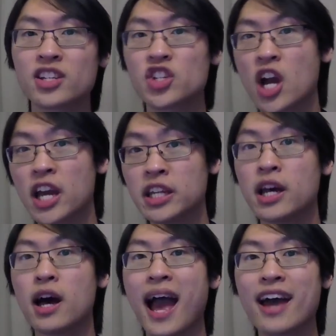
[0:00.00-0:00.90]

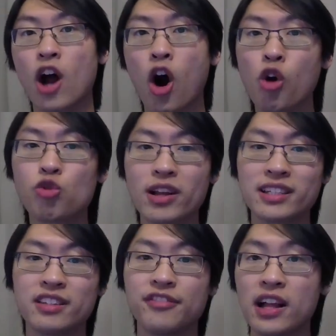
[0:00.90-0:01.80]
China had
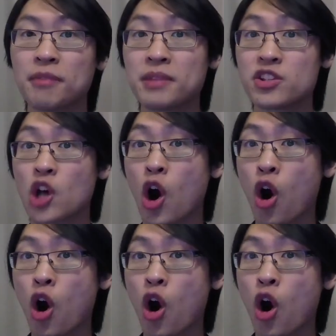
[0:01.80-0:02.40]
already developed its